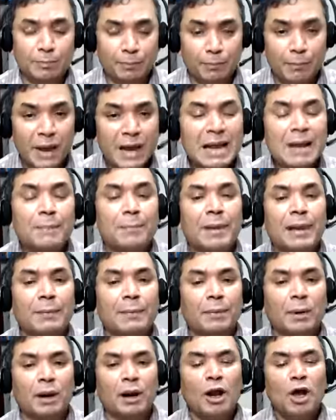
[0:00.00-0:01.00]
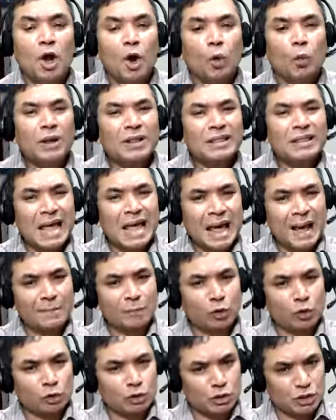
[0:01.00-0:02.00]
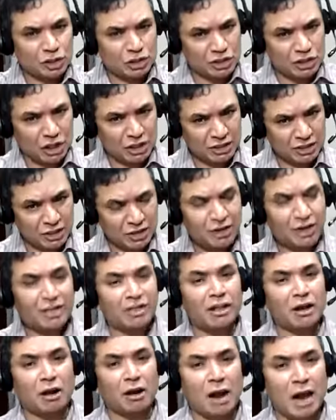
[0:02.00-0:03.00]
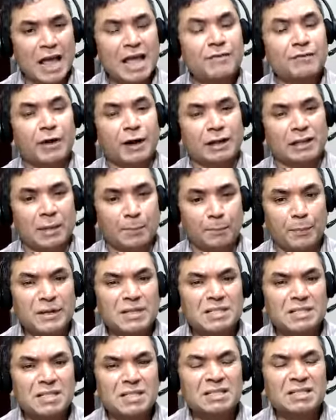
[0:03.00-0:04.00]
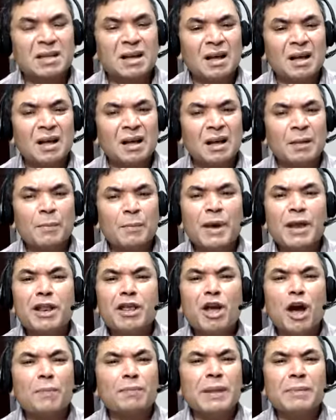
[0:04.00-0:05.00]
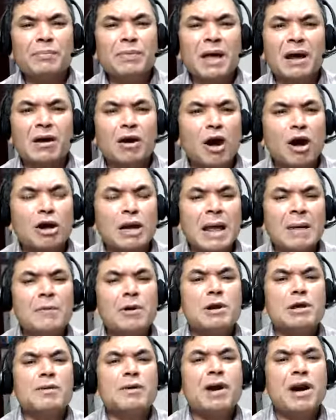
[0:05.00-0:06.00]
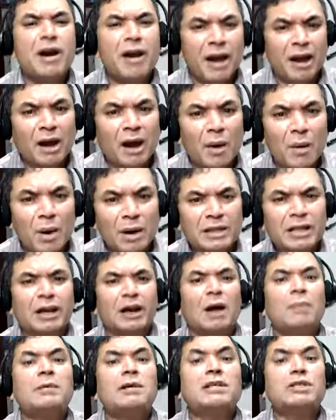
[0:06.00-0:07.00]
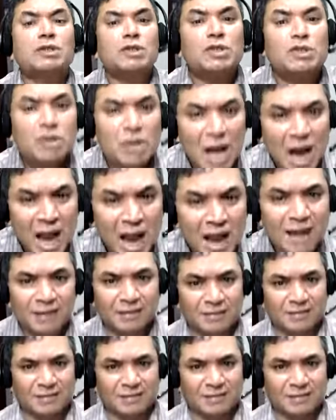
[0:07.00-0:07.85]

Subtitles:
many people, when they have those disasters in their life or in the business, many of them, they're not able to even recover. They commit suicide.